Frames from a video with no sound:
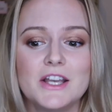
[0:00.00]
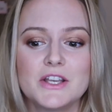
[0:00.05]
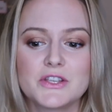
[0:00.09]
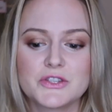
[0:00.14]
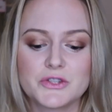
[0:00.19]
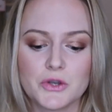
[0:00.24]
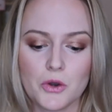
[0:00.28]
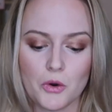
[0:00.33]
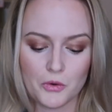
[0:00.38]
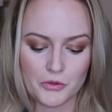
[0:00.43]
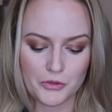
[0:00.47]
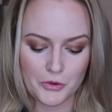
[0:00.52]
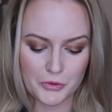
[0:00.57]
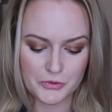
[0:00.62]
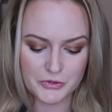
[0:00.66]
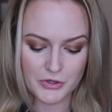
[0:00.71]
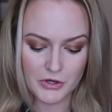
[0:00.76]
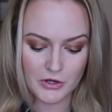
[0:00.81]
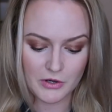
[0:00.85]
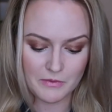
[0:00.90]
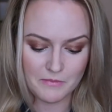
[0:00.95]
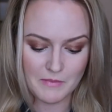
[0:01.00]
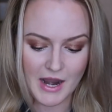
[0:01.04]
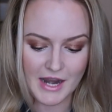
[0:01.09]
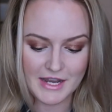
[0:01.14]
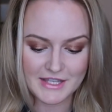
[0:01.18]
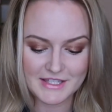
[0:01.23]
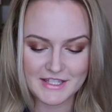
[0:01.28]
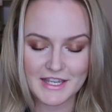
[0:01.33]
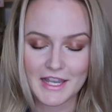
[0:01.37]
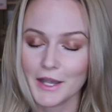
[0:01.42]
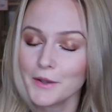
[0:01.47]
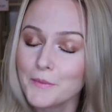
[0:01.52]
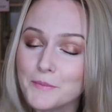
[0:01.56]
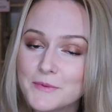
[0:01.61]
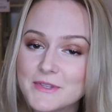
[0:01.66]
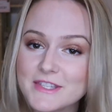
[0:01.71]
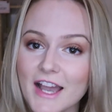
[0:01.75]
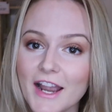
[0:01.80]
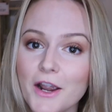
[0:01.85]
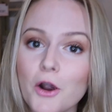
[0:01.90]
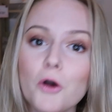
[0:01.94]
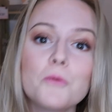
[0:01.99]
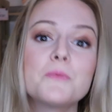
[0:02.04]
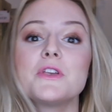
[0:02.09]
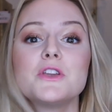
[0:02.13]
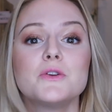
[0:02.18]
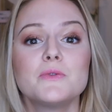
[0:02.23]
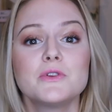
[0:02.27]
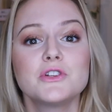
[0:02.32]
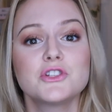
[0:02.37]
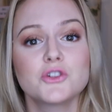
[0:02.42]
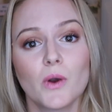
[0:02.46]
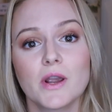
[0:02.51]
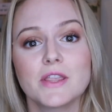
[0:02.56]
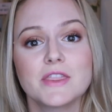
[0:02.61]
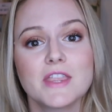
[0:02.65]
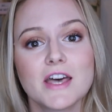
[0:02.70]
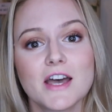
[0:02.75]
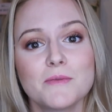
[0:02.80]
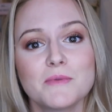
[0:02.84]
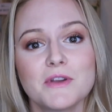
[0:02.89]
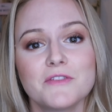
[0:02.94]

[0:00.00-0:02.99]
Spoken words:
So those are my tips. I hope that you enjoyed them.